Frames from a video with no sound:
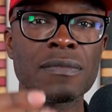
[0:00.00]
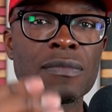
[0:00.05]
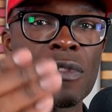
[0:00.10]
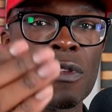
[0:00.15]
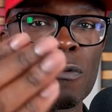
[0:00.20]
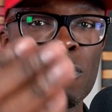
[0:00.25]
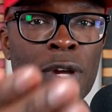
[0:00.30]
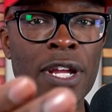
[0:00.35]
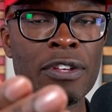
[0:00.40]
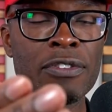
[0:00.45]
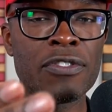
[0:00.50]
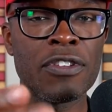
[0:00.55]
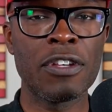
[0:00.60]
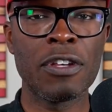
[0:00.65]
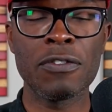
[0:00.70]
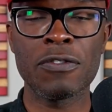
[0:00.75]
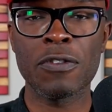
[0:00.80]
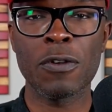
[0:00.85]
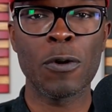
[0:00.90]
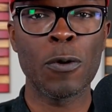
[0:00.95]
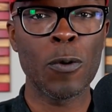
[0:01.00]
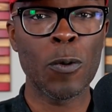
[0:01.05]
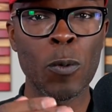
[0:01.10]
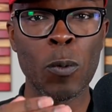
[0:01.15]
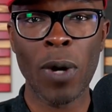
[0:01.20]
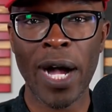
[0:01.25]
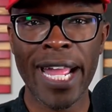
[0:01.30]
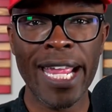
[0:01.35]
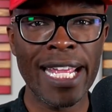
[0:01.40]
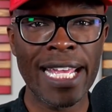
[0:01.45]
racist.
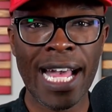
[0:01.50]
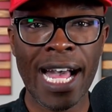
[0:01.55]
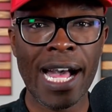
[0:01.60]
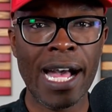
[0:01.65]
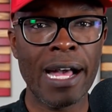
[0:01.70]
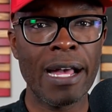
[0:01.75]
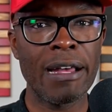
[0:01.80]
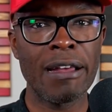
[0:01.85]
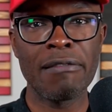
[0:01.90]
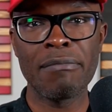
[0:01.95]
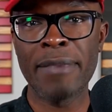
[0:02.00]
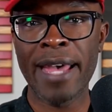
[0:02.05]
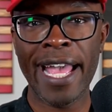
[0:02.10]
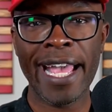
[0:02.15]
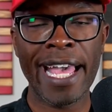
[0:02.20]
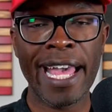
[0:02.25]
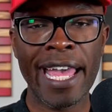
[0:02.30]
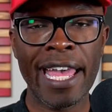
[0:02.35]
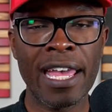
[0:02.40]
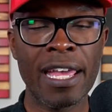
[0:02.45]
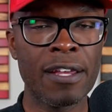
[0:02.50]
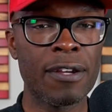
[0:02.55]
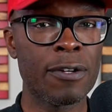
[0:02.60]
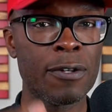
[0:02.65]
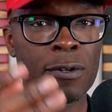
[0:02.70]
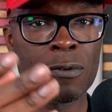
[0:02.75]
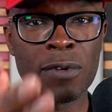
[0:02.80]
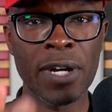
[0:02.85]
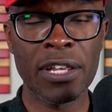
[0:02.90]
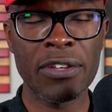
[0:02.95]
White guy, MAGA hat,
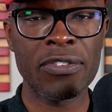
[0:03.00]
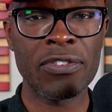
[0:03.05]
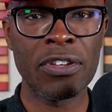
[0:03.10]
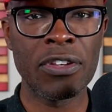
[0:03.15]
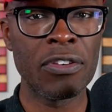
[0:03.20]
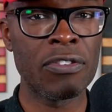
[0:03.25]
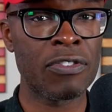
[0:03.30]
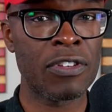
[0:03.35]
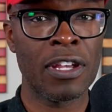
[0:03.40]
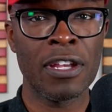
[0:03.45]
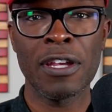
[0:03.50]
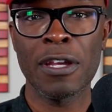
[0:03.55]
racist.